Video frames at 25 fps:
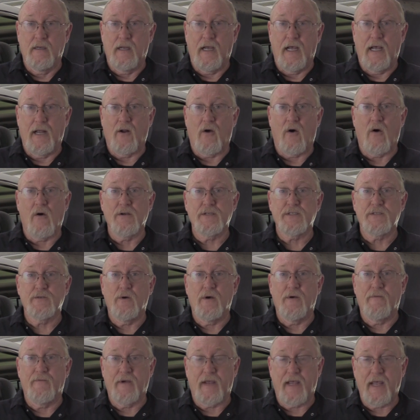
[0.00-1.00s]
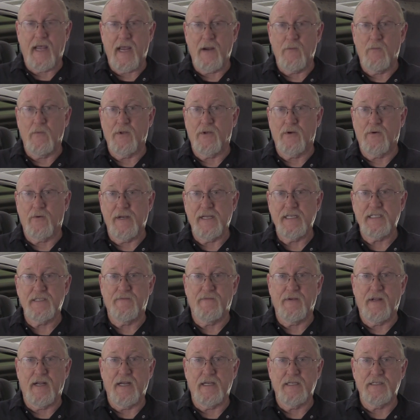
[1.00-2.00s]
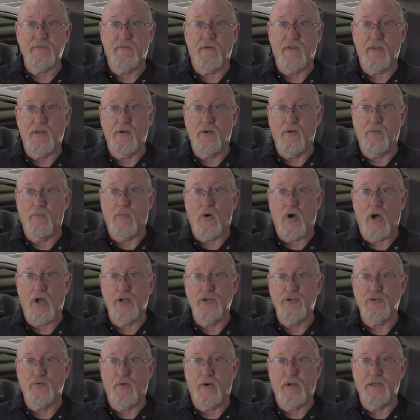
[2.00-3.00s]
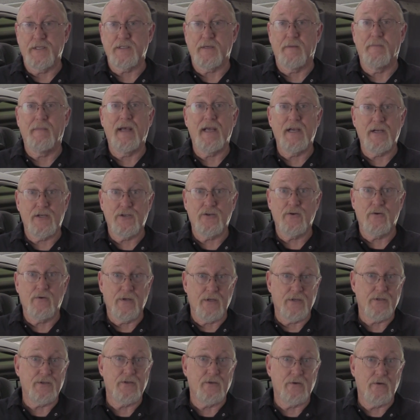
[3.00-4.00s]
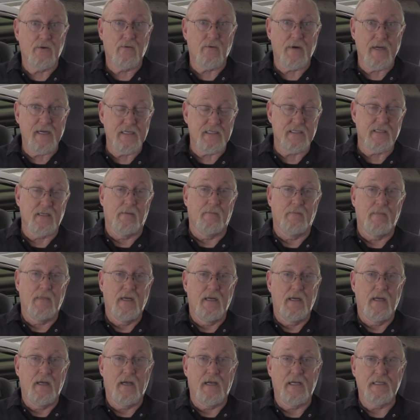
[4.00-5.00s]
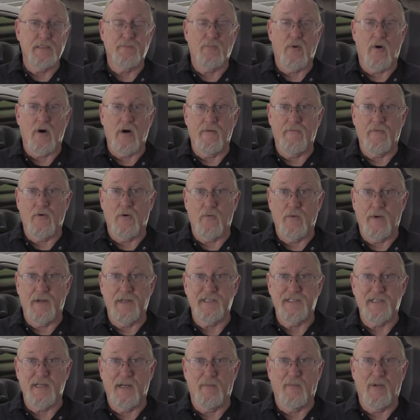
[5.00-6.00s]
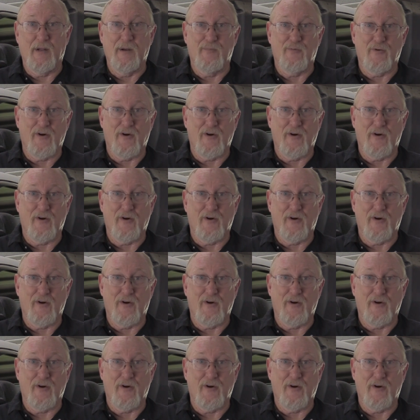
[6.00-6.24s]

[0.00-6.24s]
And also, if it came with grease fittings for the new ball joints, make sure that you grease them as part of your reassembly